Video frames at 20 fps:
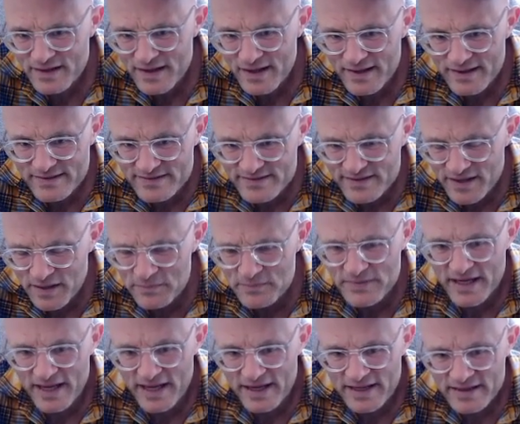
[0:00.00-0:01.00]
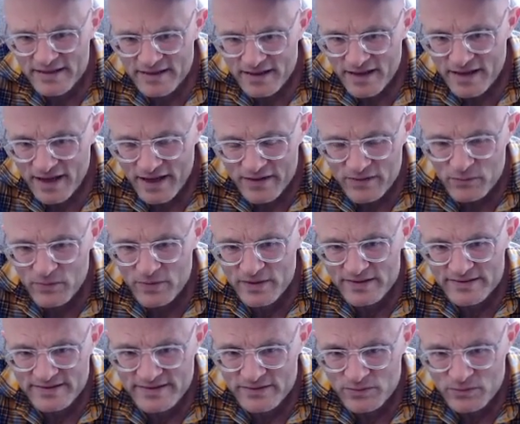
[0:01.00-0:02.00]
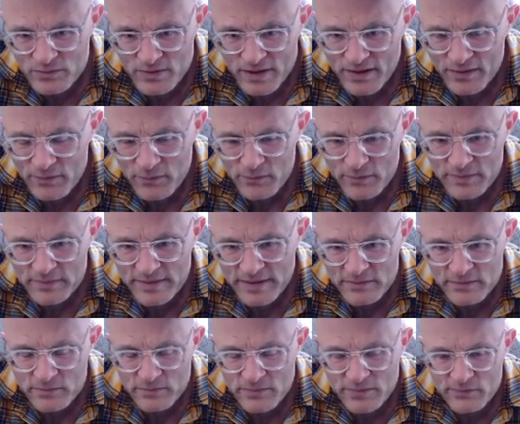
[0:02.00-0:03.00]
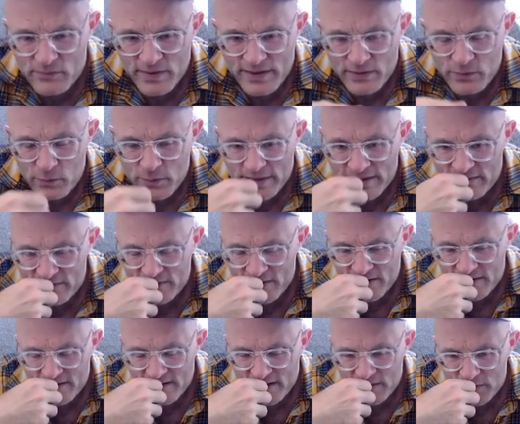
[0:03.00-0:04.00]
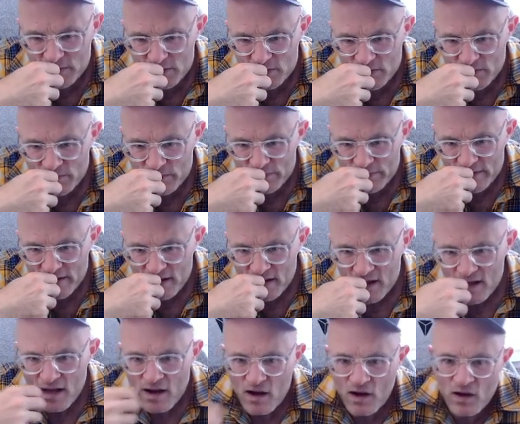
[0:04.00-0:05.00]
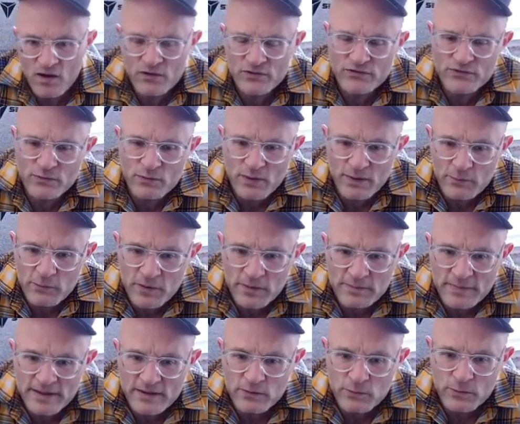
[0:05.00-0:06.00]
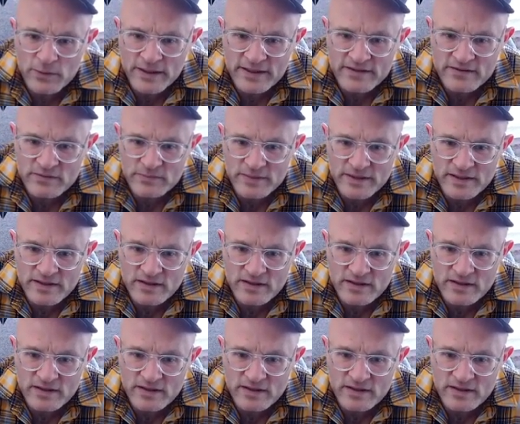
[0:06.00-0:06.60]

someday, I don't want to deal, I want to be able to move my queen, for example. Also, I want my queen to be in